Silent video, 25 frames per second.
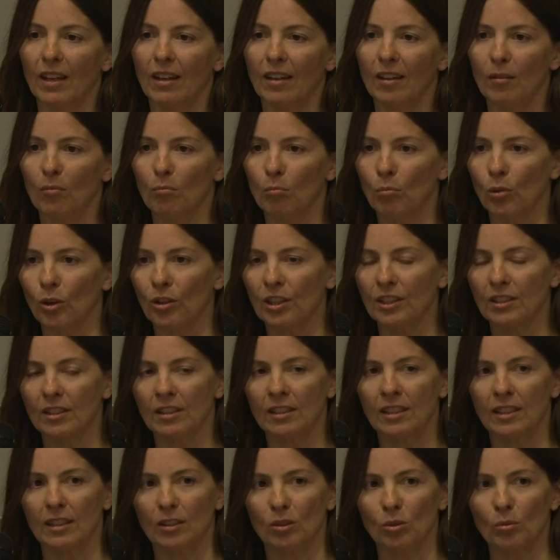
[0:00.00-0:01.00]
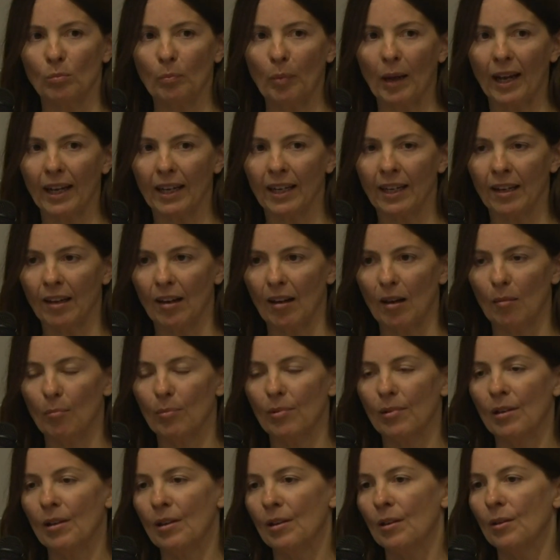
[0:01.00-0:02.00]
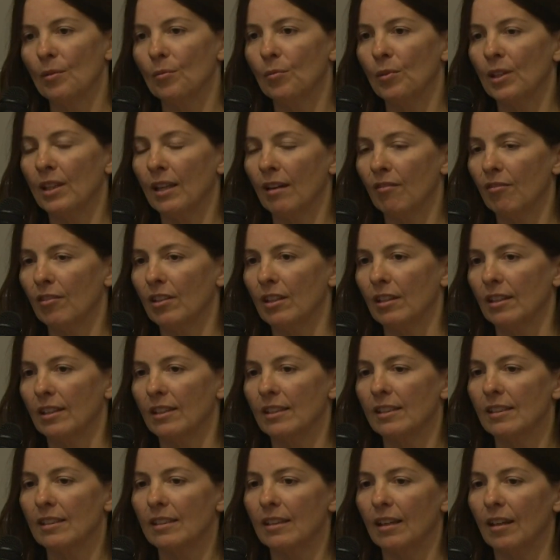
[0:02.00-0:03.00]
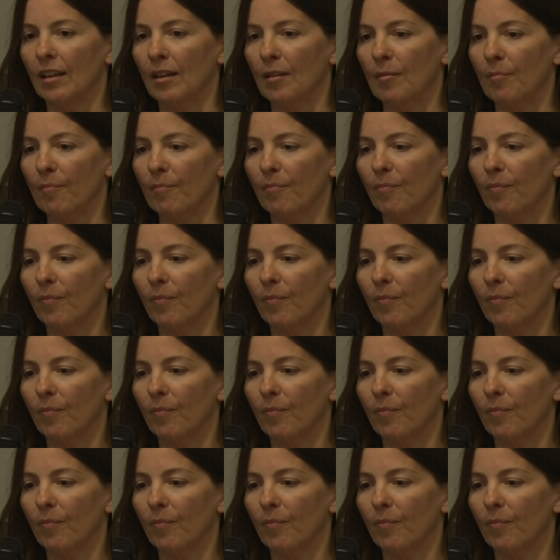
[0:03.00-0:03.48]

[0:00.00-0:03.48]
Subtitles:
monitor this or back it up with evidence. And